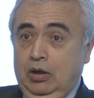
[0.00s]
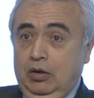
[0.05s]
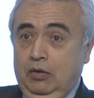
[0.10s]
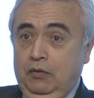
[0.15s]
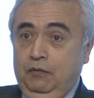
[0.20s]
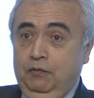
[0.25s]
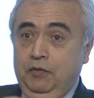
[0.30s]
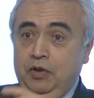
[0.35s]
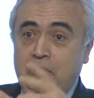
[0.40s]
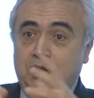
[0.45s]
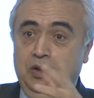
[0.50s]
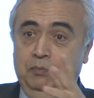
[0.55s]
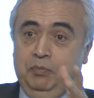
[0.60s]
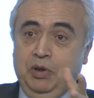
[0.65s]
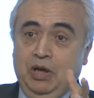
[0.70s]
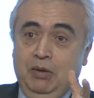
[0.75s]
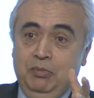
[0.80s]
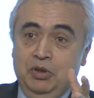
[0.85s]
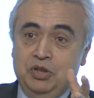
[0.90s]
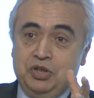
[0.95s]
We
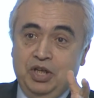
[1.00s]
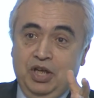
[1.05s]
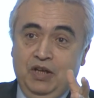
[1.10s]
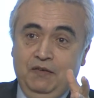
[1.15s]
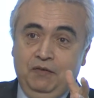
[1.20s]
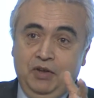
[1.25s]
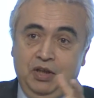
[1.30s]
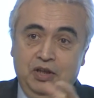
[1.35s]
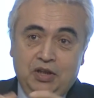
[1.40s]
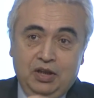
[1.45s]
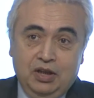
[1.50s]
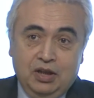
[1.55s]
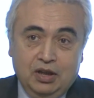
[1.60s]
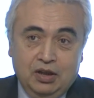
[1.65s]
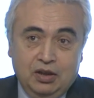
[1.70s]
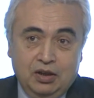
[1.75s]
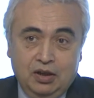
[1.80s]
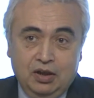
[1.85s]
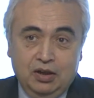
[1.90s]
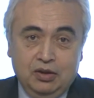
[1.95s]
publish every
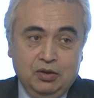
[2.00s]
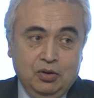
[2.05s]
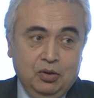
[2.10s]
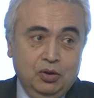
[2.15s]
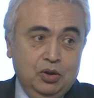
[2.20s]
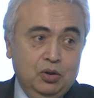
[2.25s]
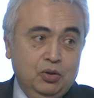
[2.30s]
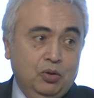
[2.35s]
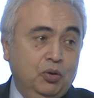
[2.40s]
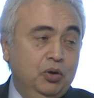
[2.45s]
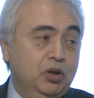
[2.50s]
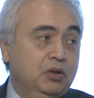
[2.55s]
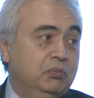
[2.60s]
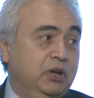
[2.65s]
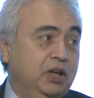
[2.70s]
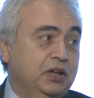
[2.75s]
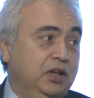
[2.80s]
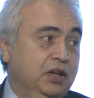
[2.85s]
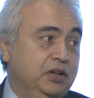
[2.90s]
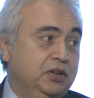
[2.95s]
year an oil
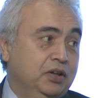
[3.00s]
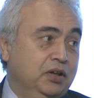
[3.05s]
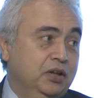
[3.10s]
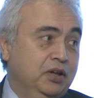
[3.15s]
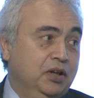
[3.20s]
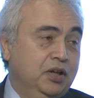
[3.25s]
market